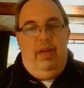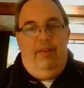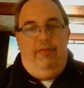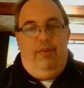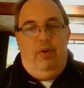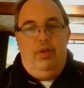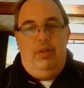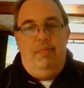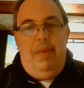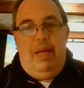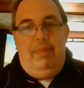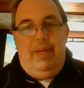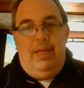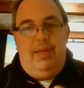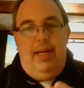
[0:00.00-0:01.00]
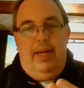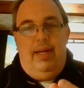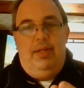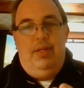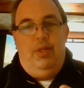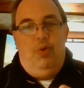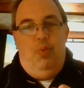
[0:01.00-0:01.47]
First, maybe a
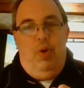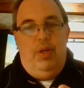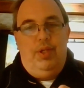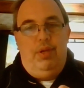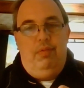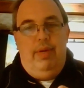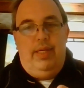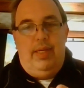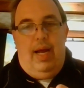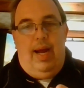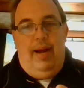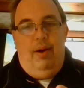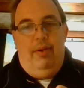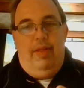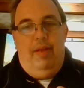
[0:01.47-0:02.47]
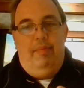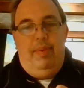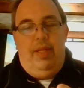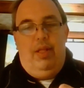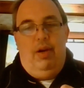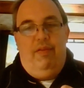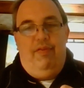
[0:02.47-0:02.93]
tenant just wants to retire. They've
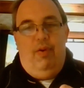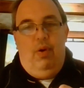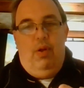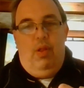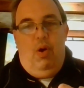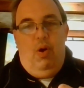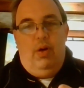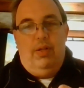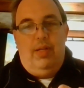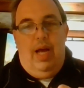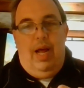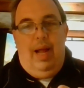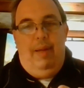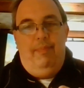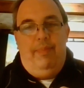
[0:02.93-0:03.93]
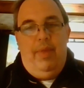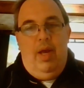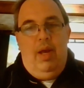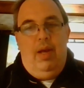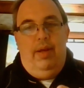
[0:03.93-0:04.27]
been there for a long time.